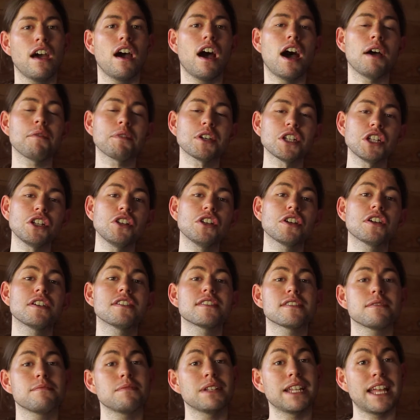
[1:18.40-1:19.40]
I'm going to look
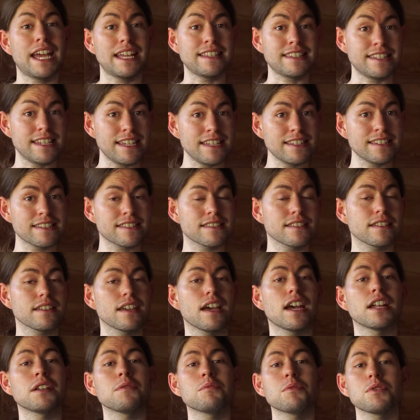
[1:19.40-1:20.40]
at some lettuce,
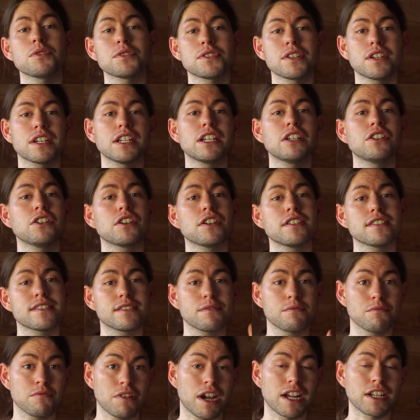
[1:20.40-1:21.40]
and I'm also going to look at
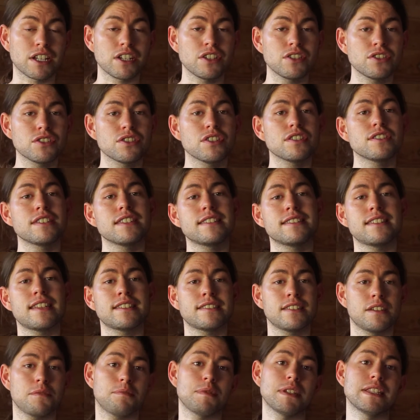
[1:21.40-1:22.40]
some radish to
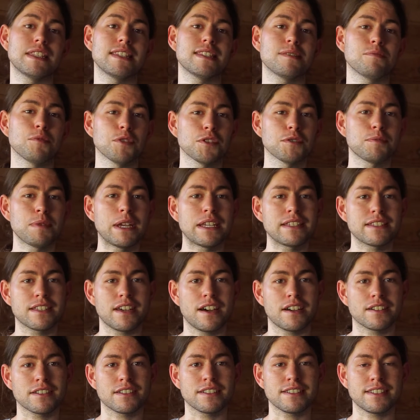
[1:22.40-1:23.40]
set up in the small space
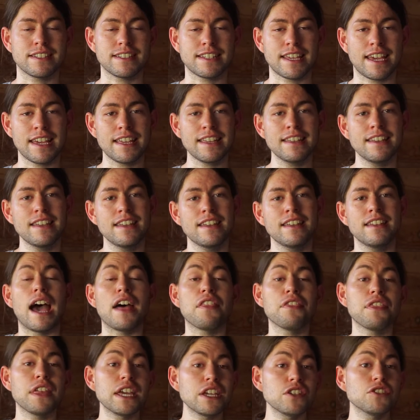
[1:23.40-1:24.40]
garden today,
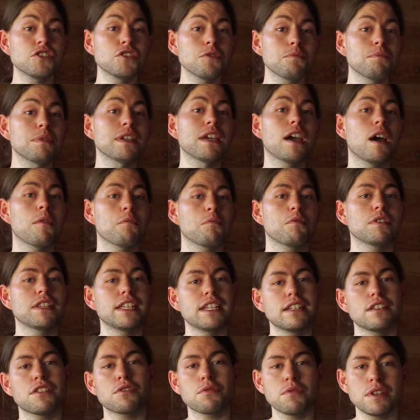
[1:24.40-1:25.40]
and they should be up
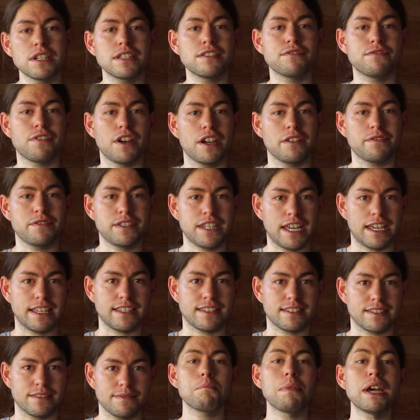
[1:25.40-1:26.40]
within 3 to 5 days.